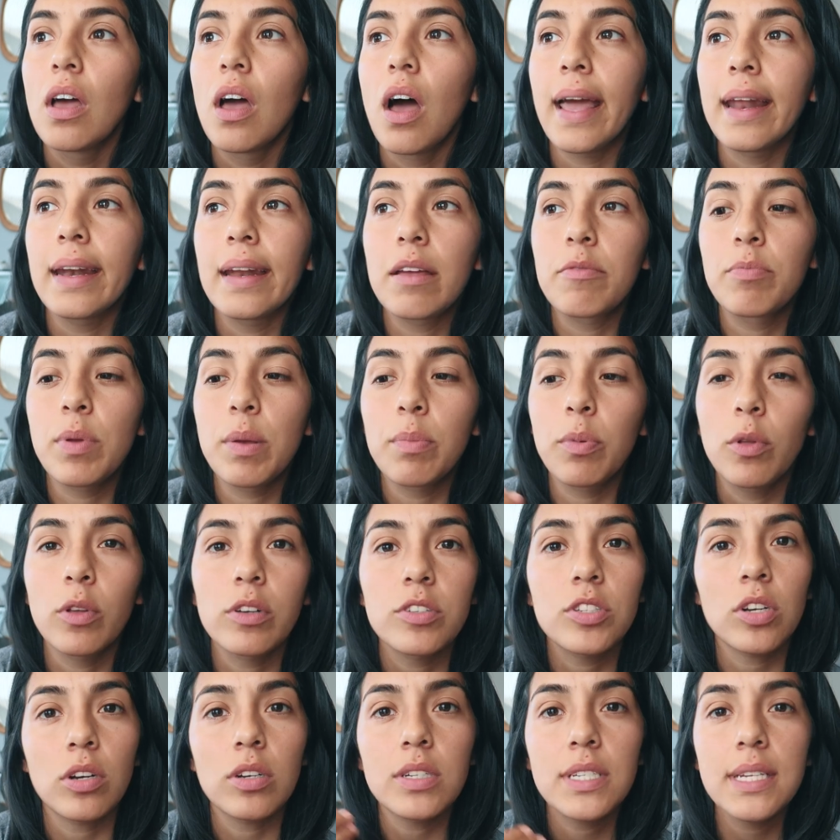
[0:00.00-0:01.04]
And if
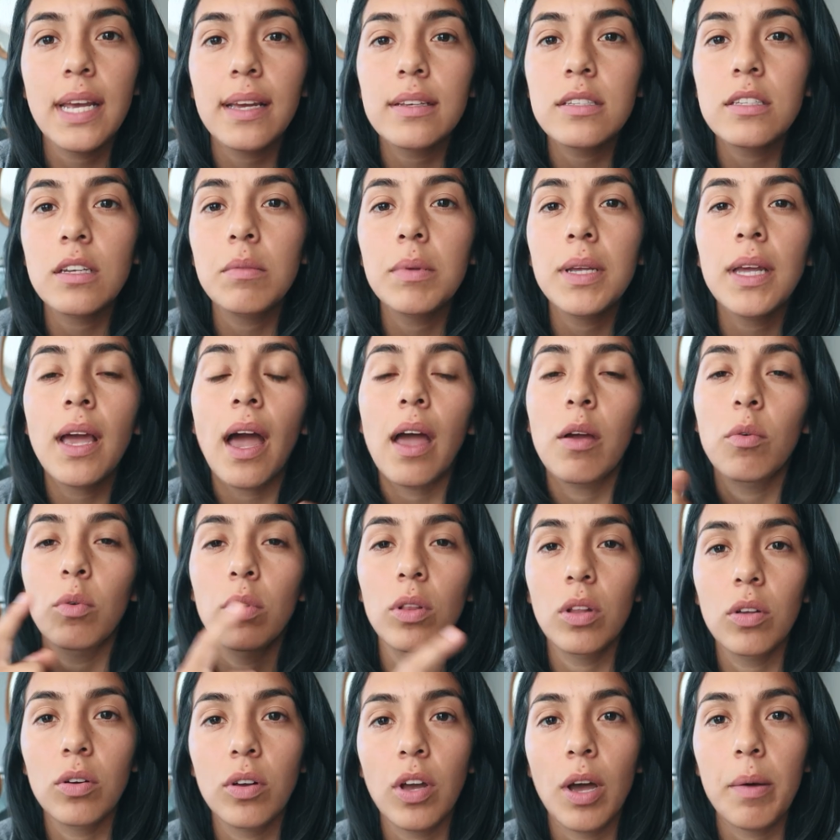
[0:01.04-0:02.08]
people start texting me, I
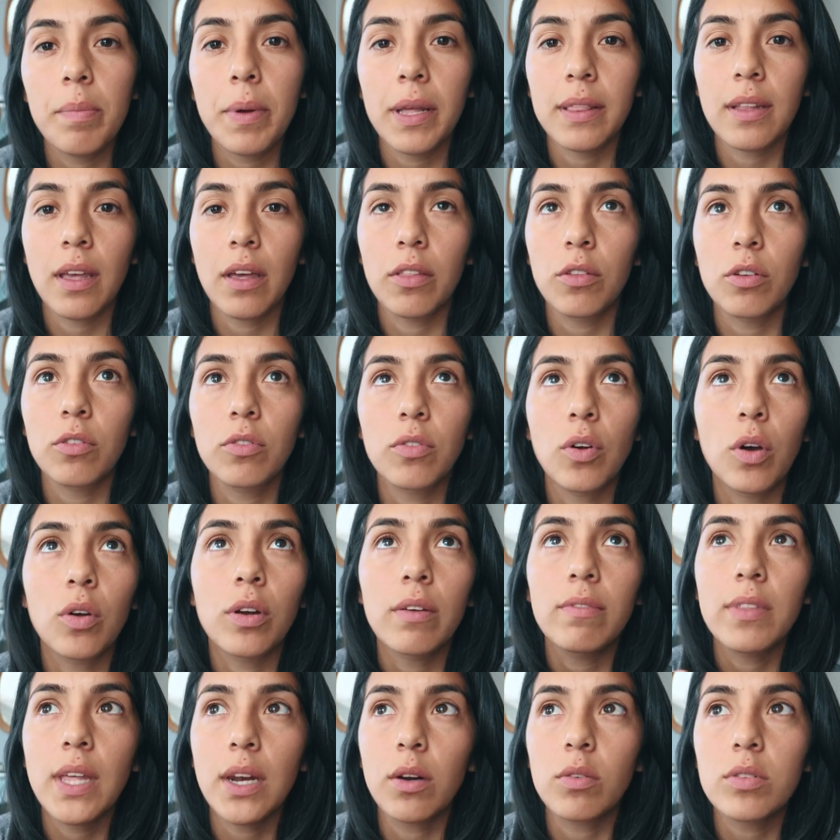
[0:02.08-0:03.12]
will look up at the other
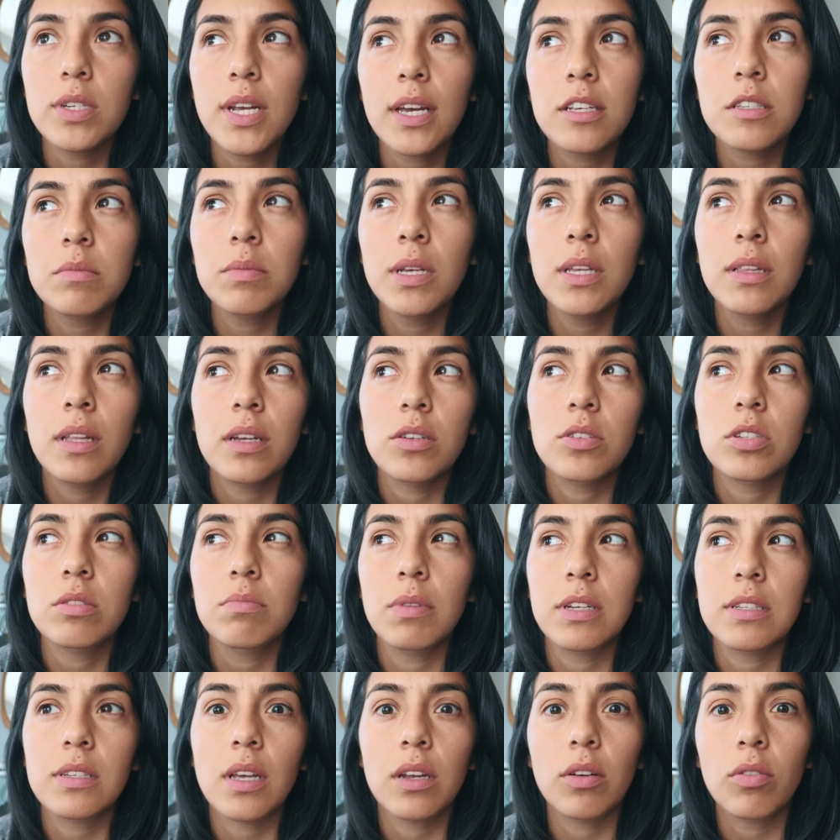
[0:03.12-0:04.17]
phone. If they don't text me, that
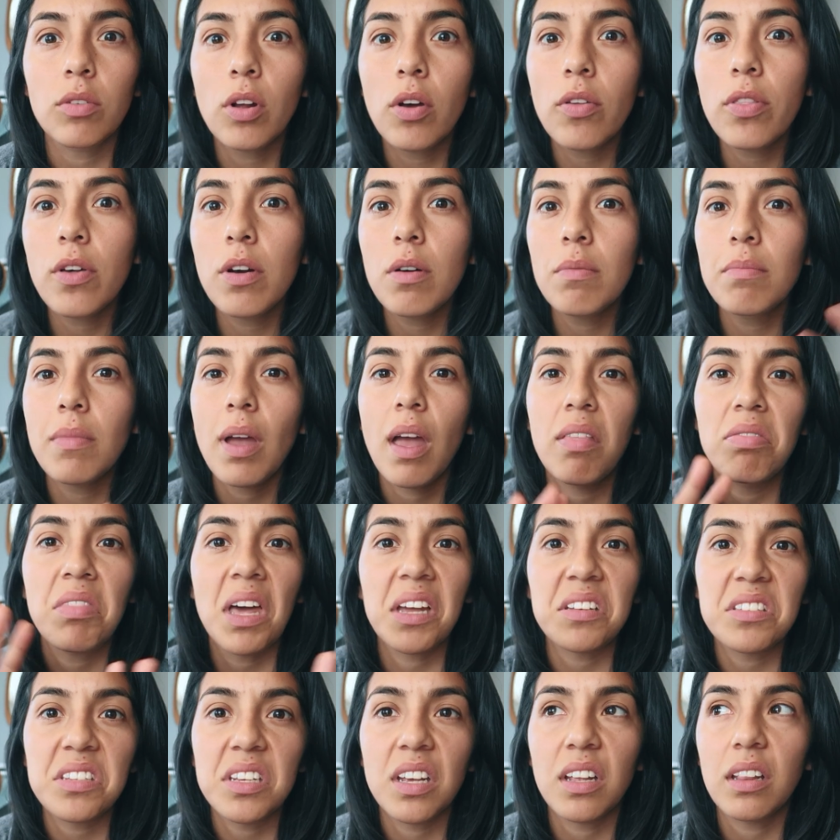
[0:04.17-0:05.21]
just means I don't know them, and
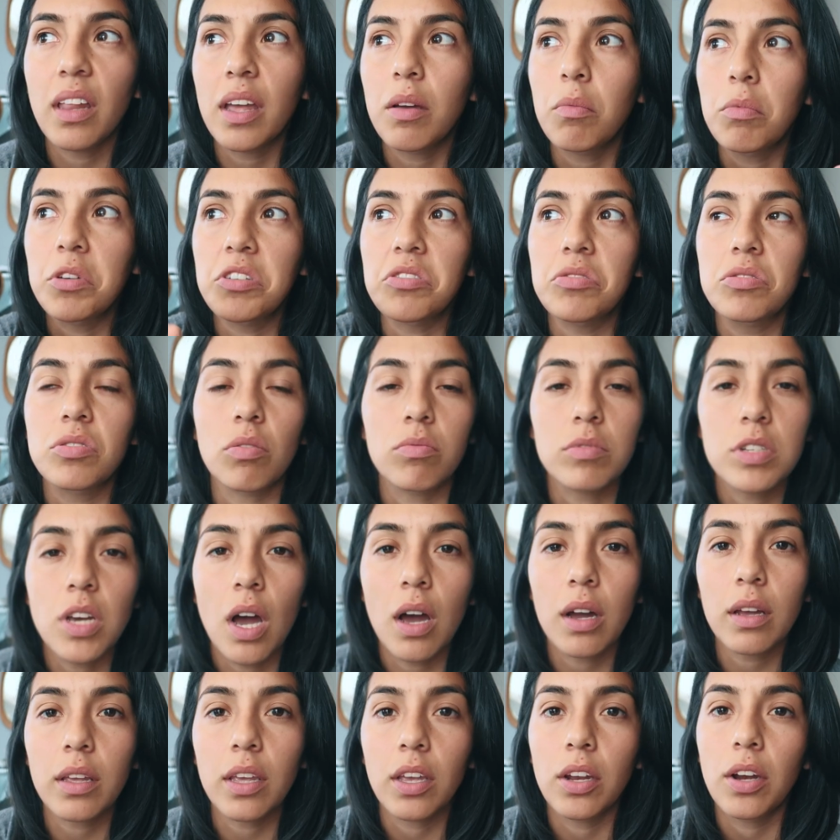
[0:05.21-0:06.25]
that's it. Like, we just don't
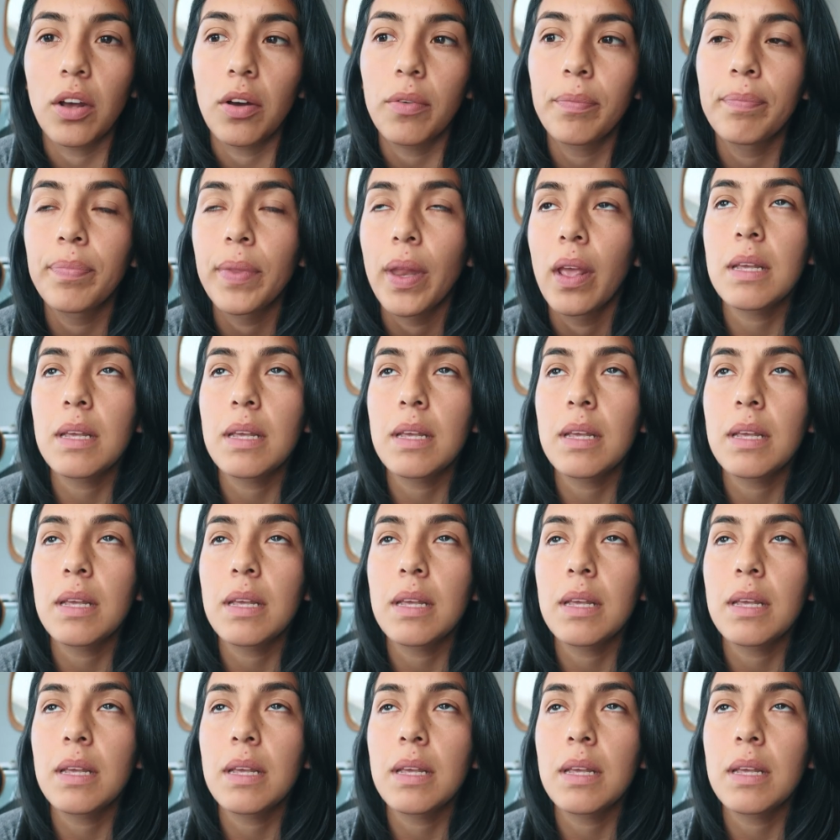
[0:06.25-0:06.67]
talk, you know?